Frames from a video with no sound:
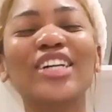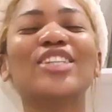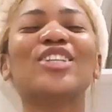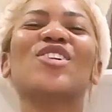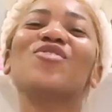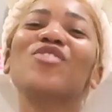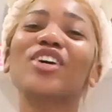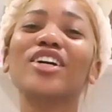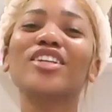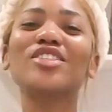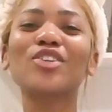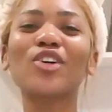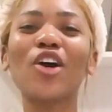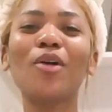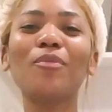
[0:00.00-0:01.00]
Don't forget
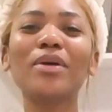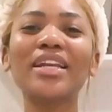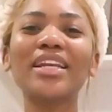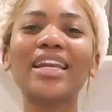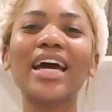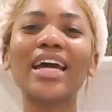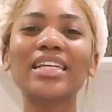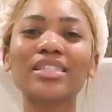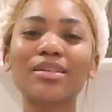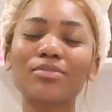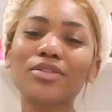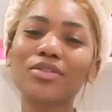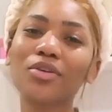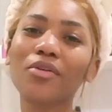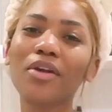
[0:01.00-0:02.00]
to comment, like,
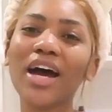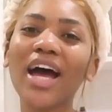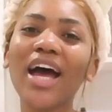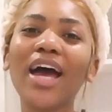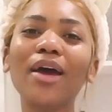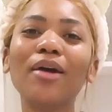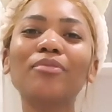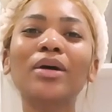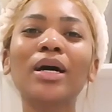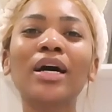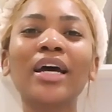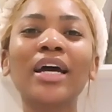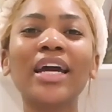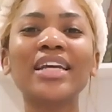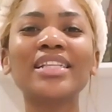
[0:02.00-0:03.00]
subscribe,
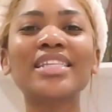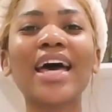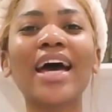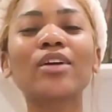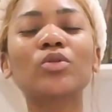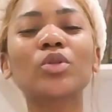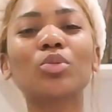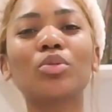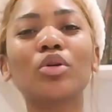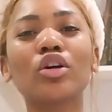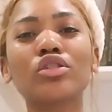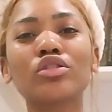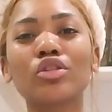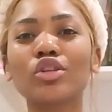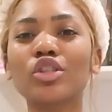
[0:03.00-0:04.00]
interact with me
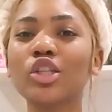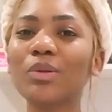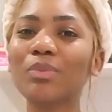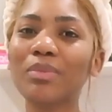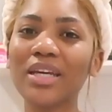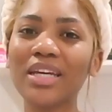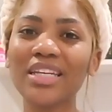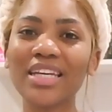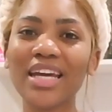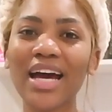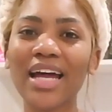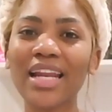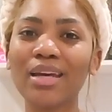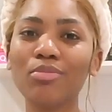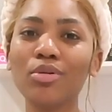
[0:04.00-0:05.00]
on social
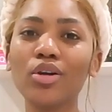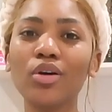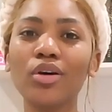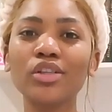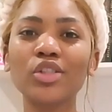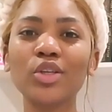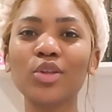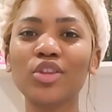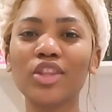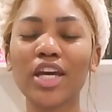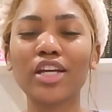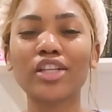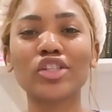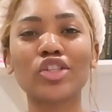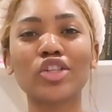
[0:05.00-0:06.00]
media. Let me know what you
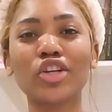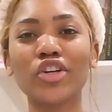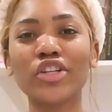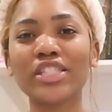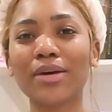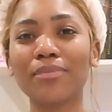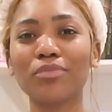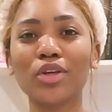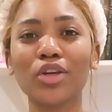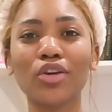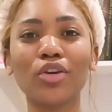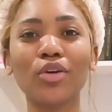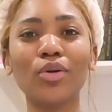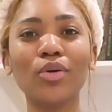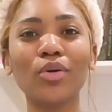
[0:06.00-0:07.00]
think. Did you learn something
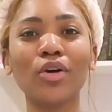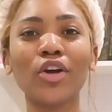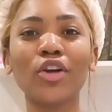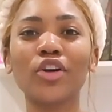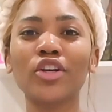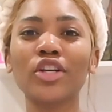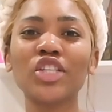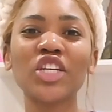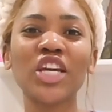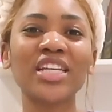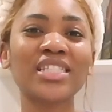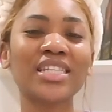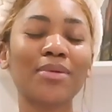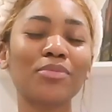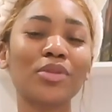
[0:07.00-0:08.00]
new? Are you gonna
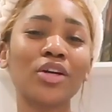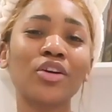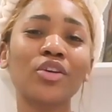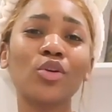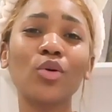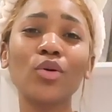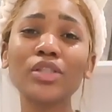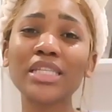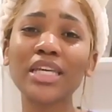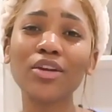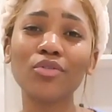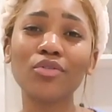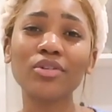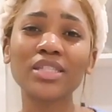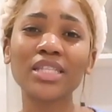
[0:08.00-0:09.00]
change something in your
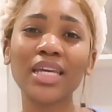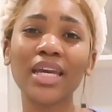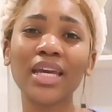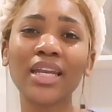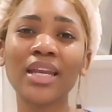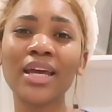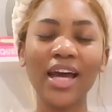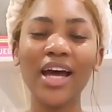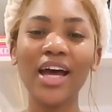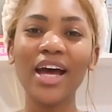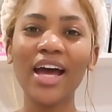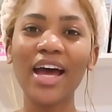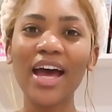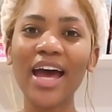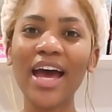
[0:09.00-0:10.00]
skin routine?
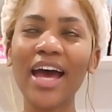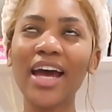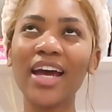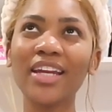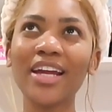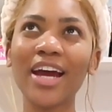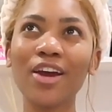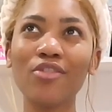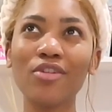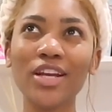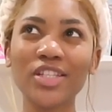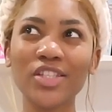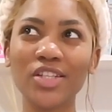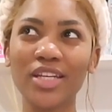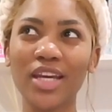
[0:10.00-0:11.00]
And I
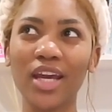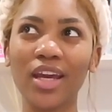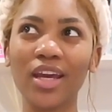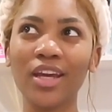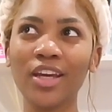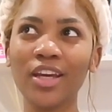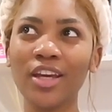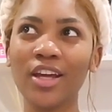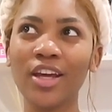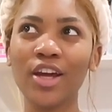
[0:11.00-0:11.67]
read today,